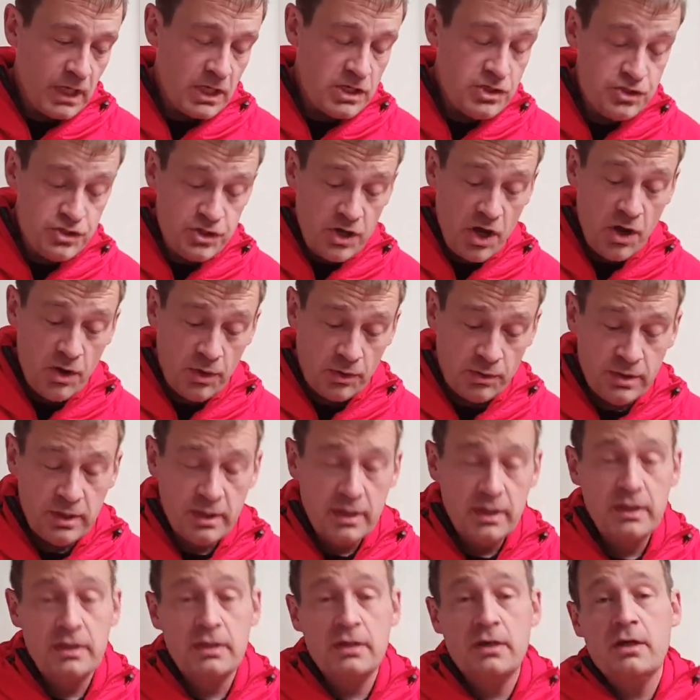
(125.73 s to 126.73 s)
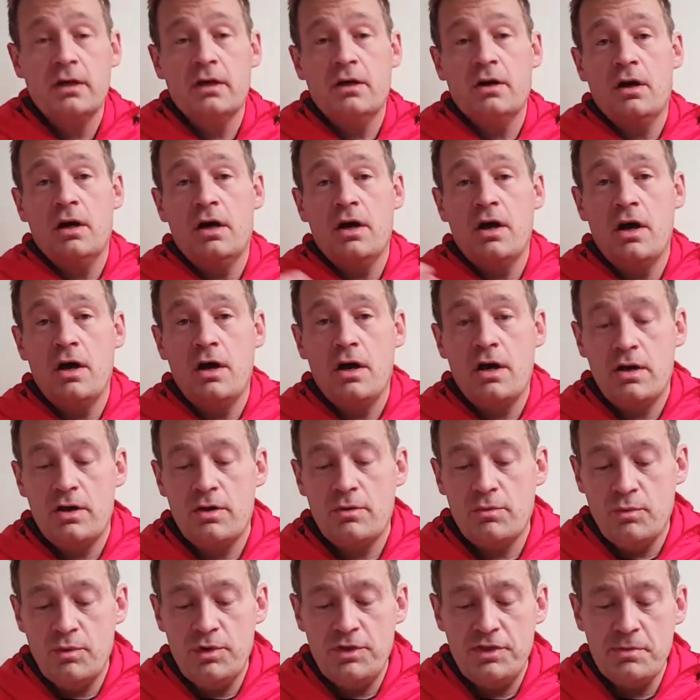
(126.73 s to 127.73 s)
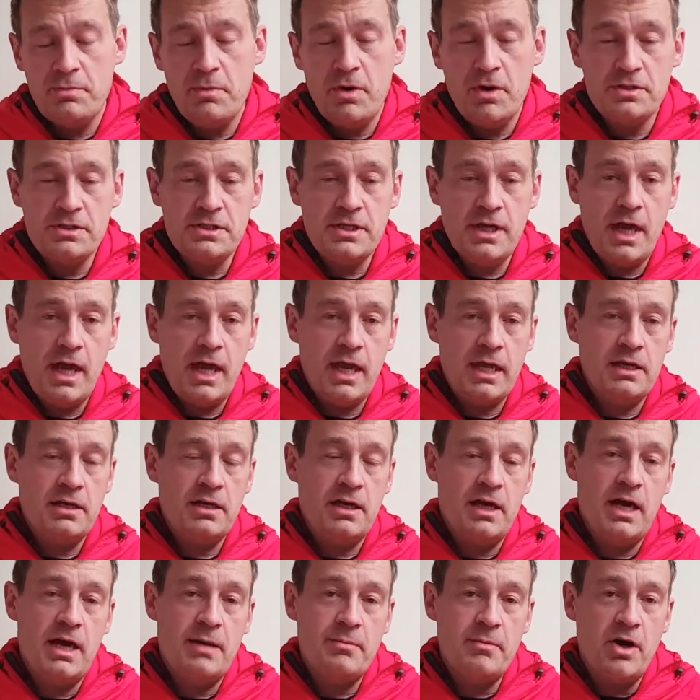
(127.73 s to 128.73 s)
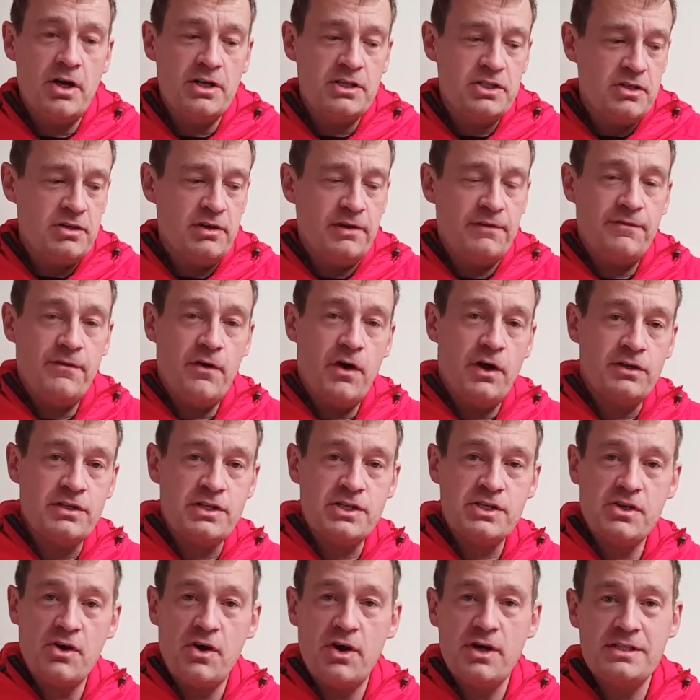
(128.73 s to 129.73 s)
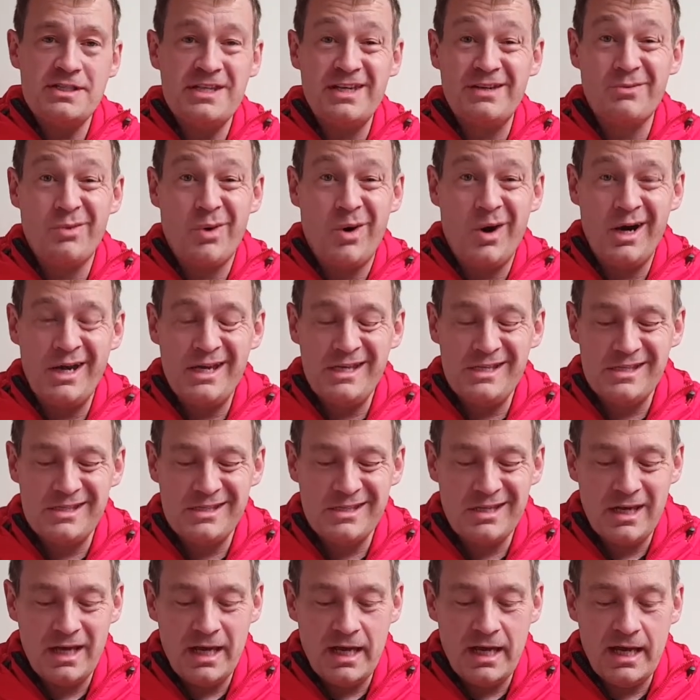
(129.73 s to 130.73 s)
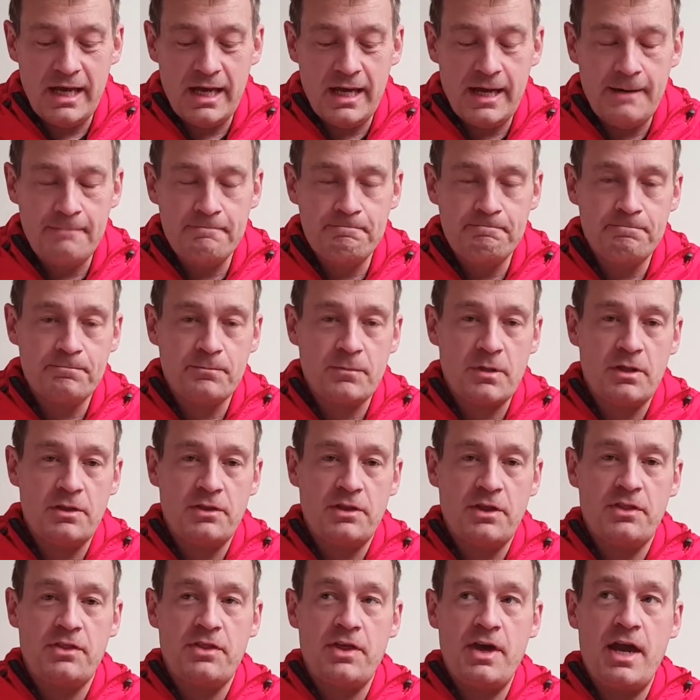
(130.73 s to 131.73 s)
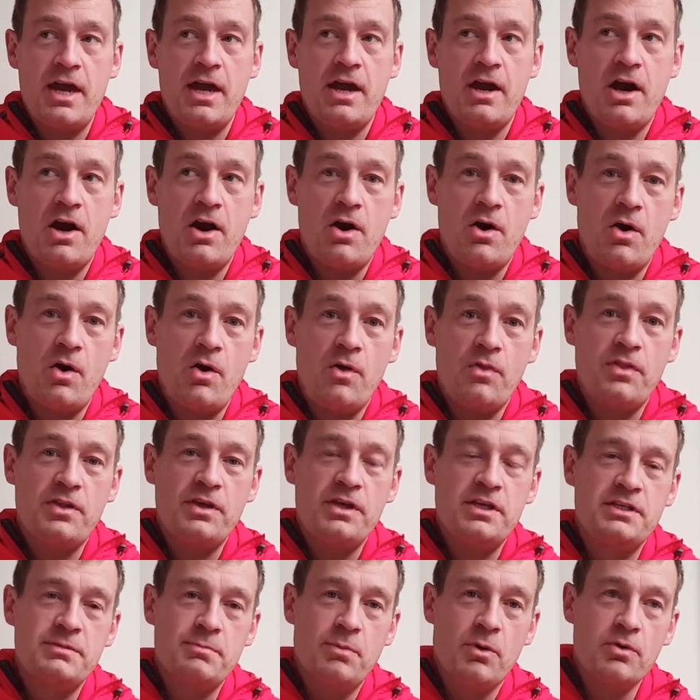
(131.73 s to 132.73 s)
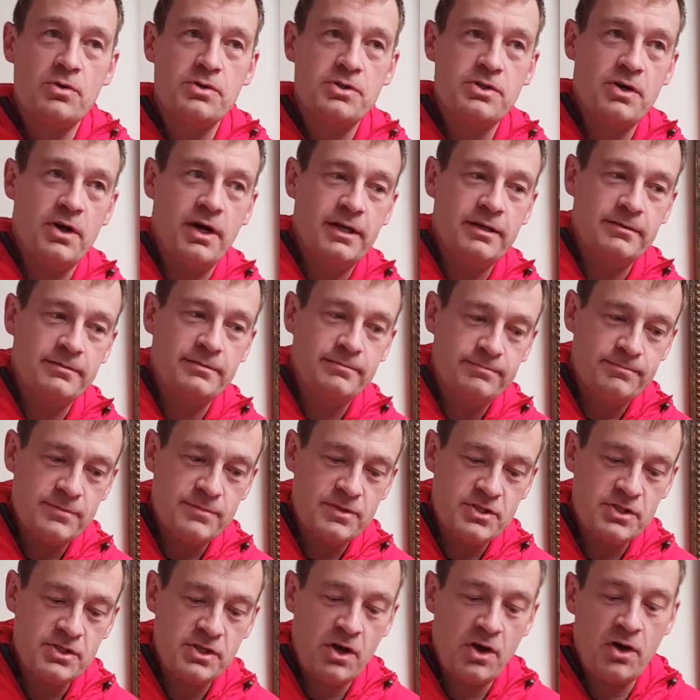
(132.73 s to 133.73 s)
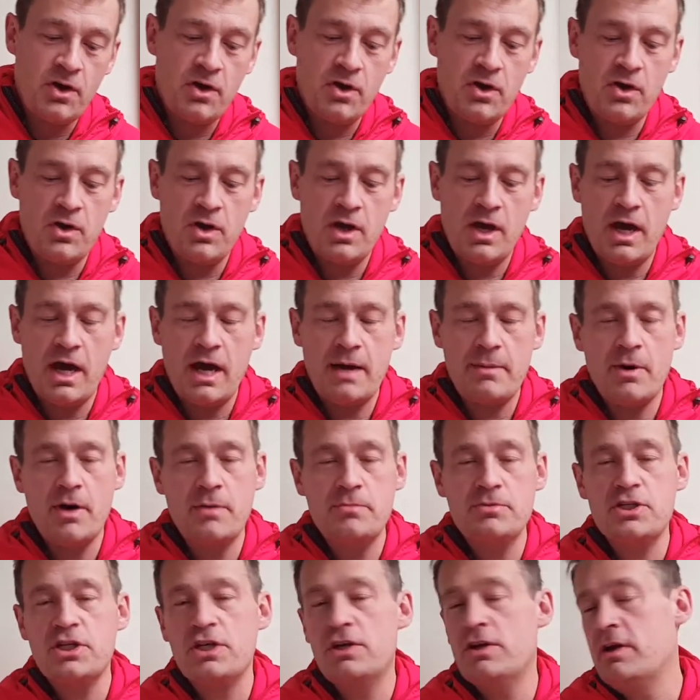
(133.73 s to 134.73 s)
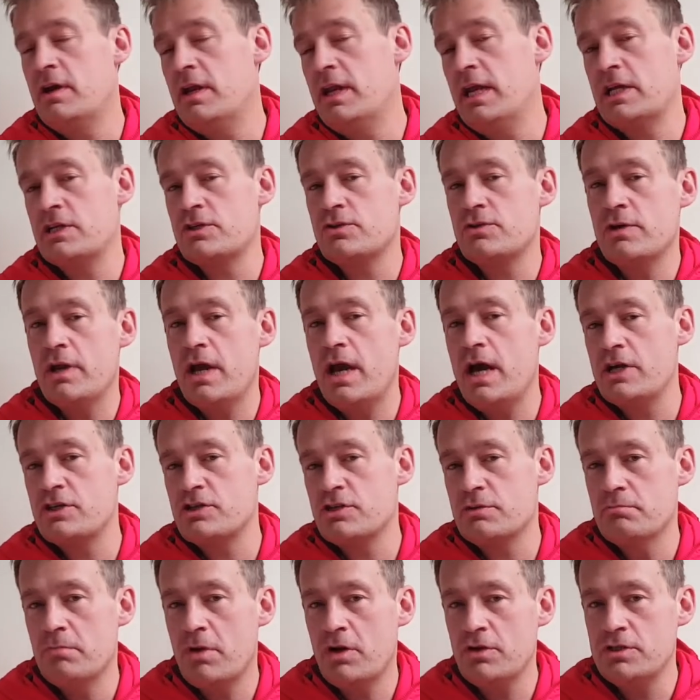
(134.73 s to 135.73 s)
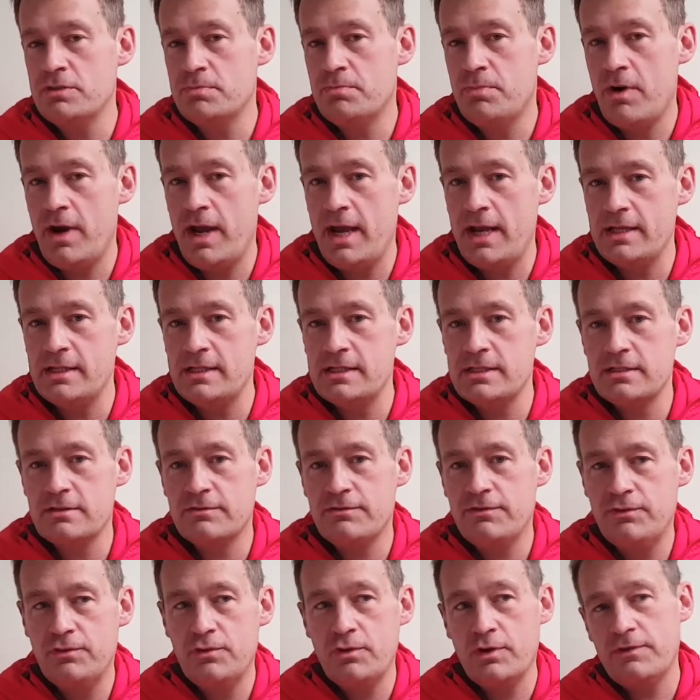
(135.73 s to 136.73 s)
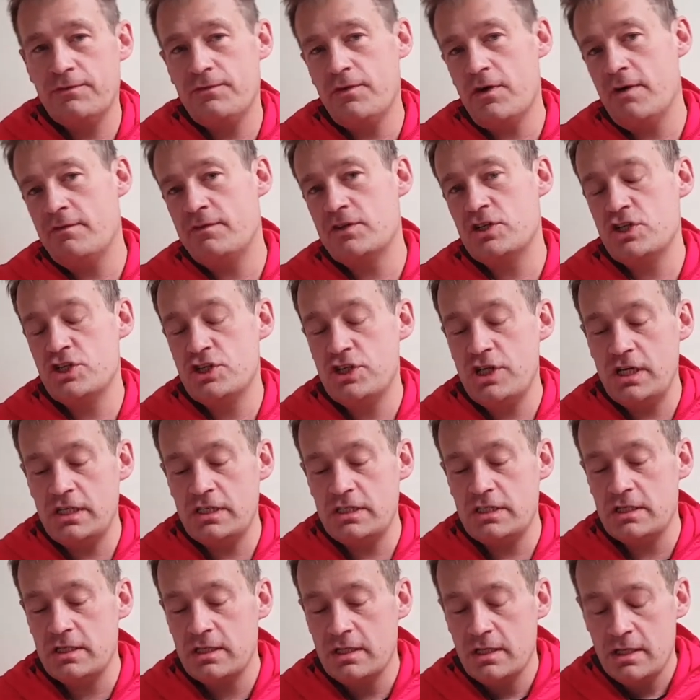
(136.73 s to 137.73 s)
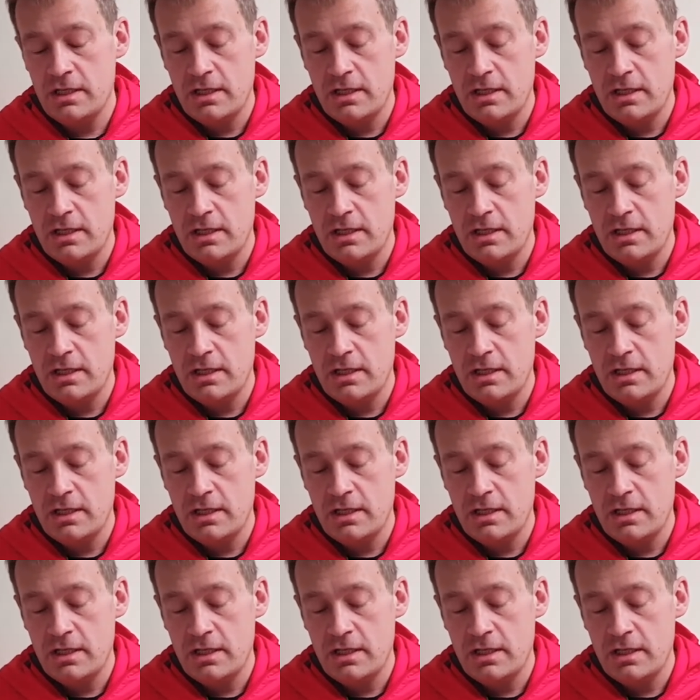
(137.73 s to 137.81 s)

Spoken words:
So with the Montane, I generally find sizing wise that they are on the small side. So I'm generally an extra large on most brands, 45-inch chest.